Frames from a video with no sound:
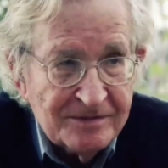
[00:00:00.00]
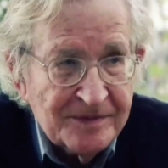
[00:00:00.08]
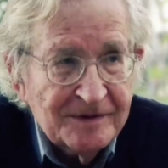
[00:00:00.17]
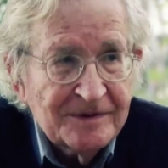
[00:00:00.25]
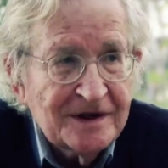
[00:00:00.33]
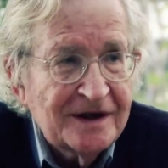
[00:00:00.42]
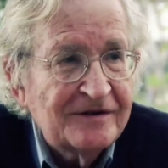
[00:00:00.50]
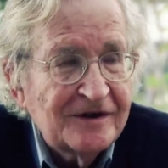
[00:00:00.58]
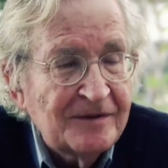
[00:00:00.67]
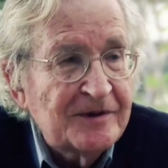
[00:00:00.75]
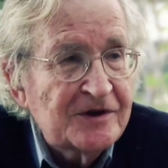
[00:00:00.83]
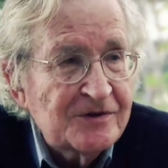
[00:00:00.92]
people I
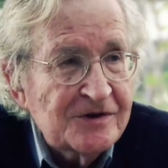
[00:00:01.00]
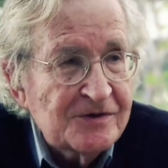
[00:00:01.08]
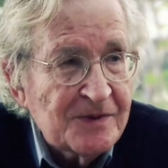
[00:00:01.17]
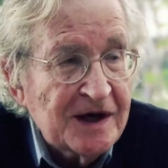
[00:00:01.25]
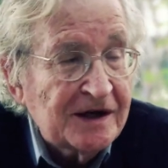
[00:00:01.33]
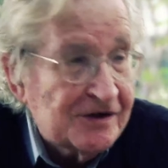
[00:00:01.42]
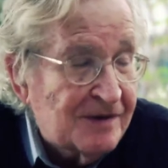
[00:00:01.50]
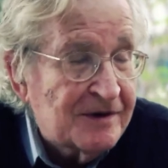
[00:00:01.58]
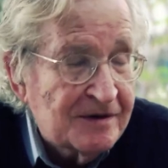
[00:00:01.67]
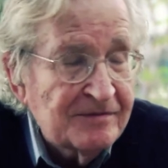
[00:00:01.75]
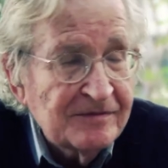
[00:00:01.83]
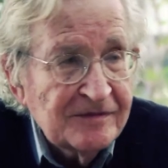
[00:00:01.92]
very much respect, some of
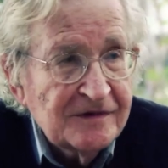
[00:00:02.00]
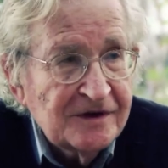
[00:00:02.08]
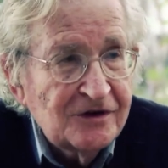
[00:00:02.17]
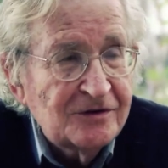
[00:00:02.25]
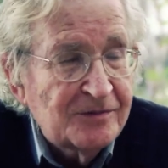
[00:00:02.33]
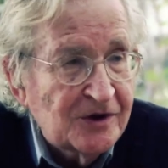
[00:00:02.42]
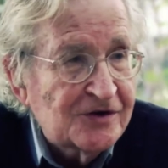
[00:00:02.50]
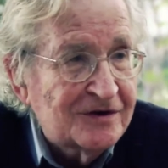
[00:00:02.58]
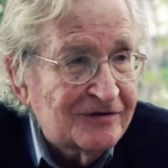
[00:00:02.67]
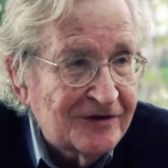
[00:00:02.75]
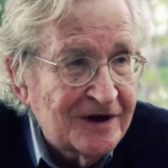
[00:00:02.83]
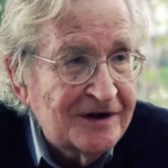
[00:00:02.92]
them good
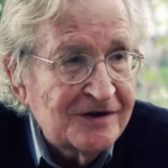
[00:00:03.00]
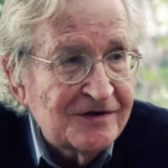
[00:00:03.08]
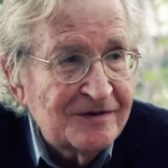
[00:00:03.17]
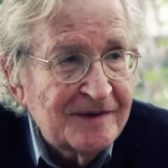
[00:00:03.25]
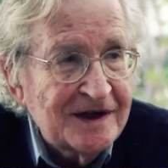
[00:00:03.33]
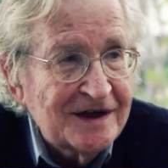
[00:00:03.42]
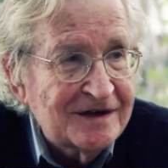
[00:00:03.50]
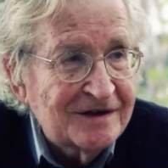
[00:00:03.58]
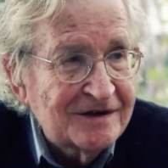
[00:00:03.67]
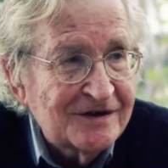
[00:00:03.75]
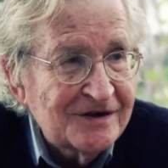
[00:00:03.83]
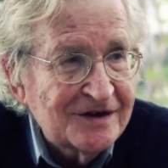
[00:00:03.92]
personal friends for many
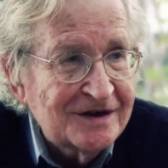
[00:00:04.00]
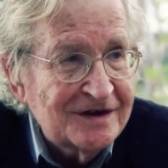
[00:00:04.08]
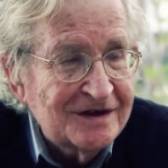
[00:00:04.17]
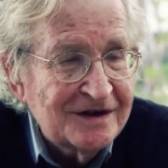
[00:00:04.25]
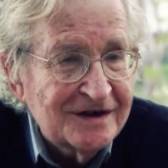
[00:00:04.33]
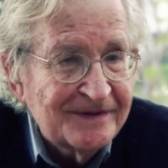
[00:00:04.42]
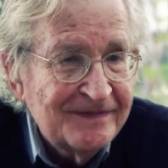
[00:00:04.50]
years, and uh,